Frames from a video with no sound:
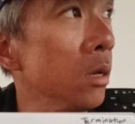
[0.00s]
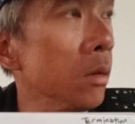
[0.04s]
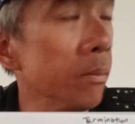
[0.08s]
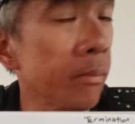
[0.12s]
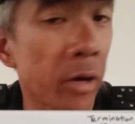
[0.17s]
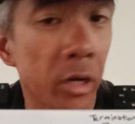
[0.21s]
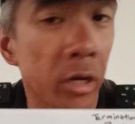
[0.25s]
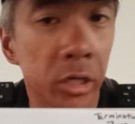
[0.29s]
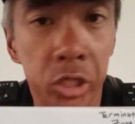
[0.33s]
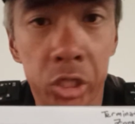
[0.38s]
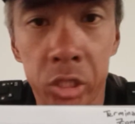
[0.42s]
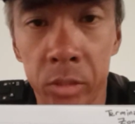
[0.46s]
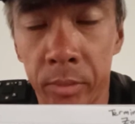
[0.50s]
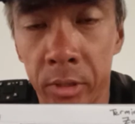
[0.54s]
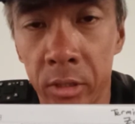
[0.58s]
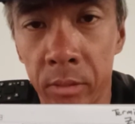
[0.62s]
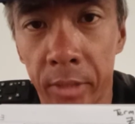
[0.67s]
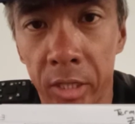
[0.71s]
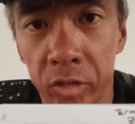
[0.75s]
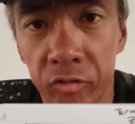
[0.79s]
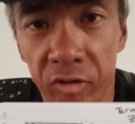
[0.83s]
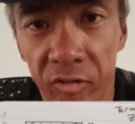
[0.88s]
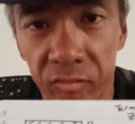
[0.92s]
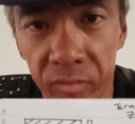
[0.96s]
Punishable
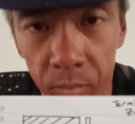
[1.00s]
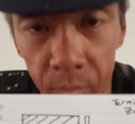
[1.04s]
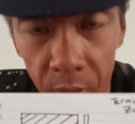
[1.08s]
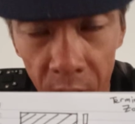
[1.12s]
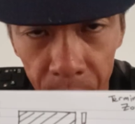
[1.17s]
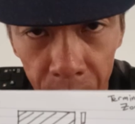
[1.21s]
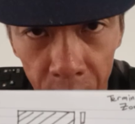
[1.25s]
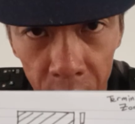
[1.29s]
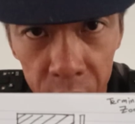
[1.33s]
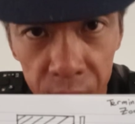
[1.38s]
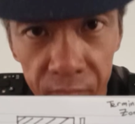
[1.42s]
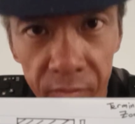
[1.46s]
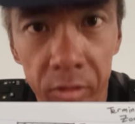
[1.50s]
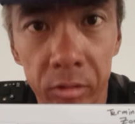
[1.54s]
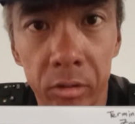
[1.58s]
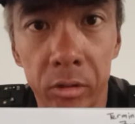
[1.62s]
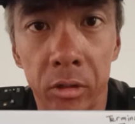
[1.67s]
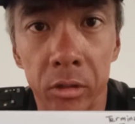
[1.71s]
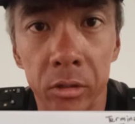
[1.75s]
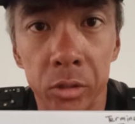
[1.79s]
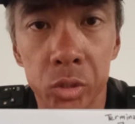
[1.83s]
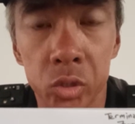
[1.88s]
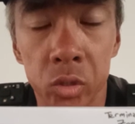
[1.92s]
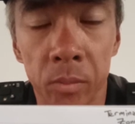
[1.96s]
by 12 demerit points,
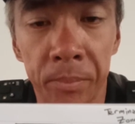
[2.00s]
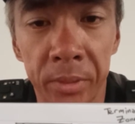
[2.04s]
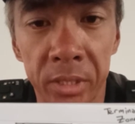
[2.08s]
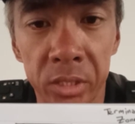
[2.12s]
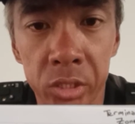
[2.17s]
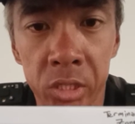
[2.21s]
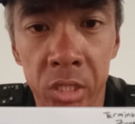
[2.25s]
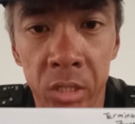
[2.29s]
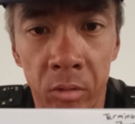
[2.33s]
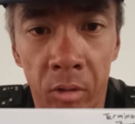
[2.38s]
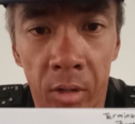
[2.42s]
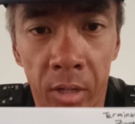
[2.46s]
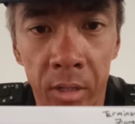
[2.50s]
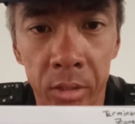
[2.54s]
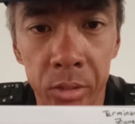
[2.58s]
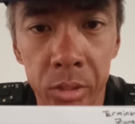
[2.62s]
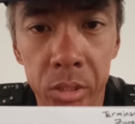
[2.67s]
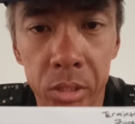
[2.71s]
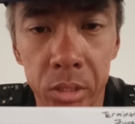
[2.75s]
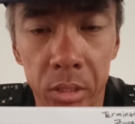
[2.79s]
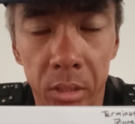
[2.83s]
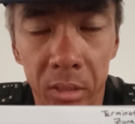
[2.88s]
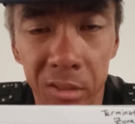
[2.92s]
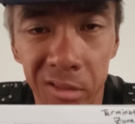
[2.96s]
$400. So please keep your
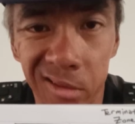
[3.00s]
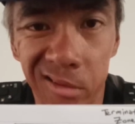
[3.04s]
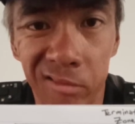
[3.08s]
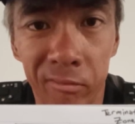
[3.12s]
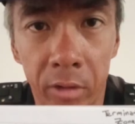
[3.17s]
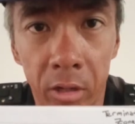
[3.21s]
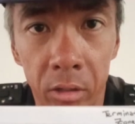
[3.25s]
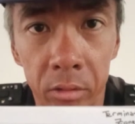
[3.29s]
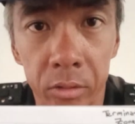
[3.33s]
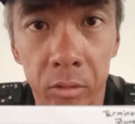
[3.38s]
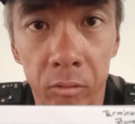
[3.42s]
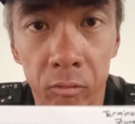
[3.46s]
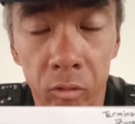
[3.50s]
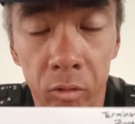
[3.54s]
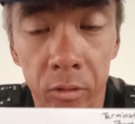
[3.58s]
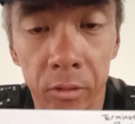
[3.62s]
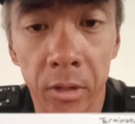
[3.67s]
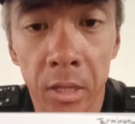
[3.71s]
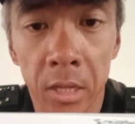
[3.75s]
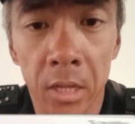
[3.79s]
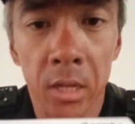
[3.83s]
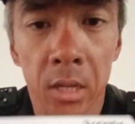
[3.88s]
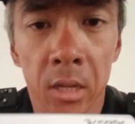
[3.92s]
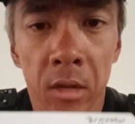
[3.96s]
eyes alert while on the road.
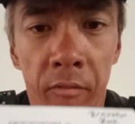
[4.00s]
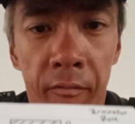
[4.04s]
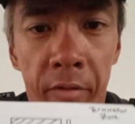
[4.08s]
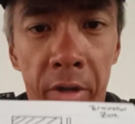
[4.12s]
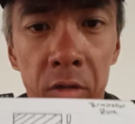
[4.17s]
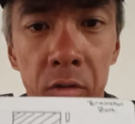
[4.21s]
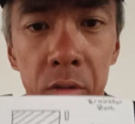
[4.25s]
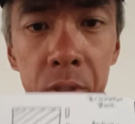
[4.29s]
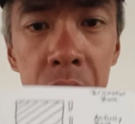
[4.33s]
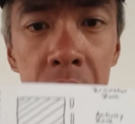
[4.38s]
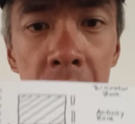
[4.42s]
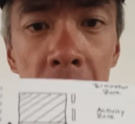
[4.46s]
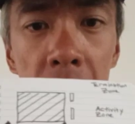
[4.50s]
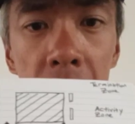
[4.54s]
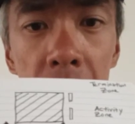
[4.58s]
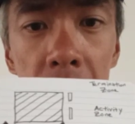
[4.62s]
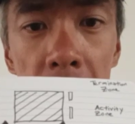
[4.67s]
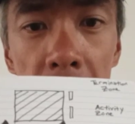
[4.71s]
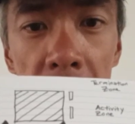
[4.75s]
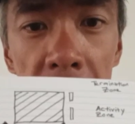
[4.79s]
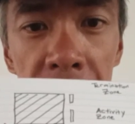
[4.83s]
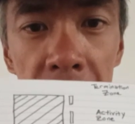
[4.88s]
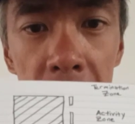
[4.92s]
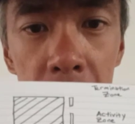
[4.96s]
When you see
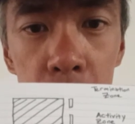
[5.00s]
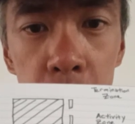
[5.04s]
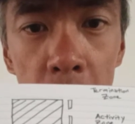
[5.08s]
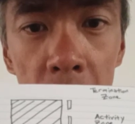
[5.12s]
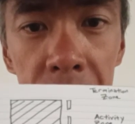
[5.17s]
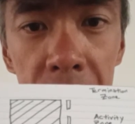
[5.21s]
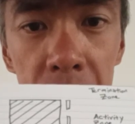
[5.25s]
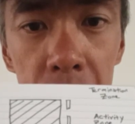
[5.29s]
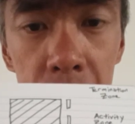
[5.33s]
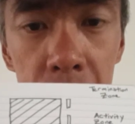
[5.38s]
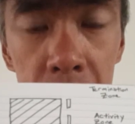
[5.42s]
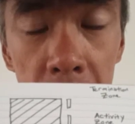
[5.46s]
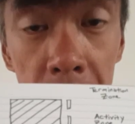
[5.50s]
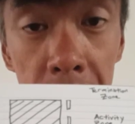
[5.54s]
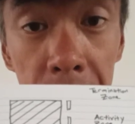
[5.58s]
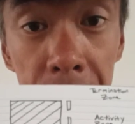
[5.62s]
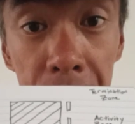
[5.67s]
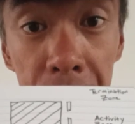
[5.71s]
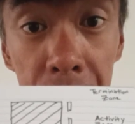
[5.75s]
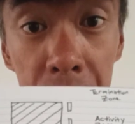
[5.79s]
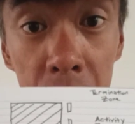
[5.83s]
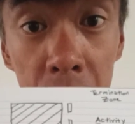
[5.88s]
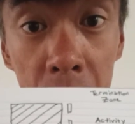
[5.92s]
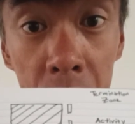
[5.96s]
the advanced warning sign,
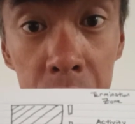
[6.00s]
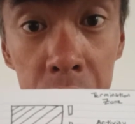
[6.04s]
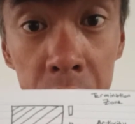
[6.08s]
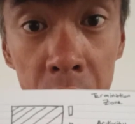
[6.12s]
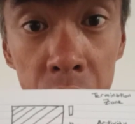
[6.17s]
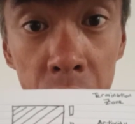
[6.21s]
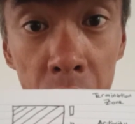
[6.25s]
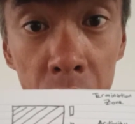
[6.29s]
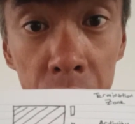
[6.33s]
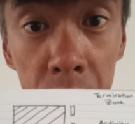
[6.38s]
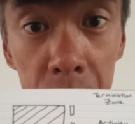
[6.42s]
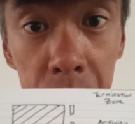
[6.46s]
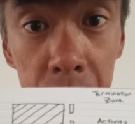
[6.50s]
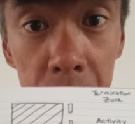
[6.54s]
caution road works